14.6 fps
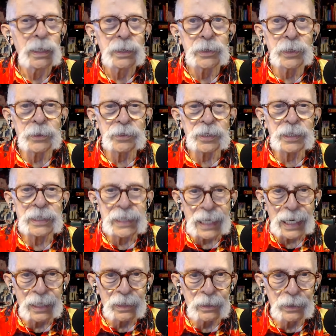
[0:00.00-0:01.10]
does a
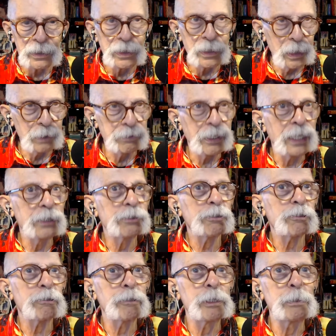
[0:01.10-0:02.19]
gallon of ice
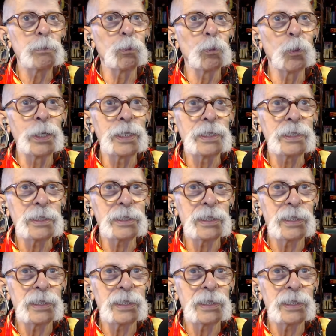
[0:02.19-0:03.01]
cream weigh?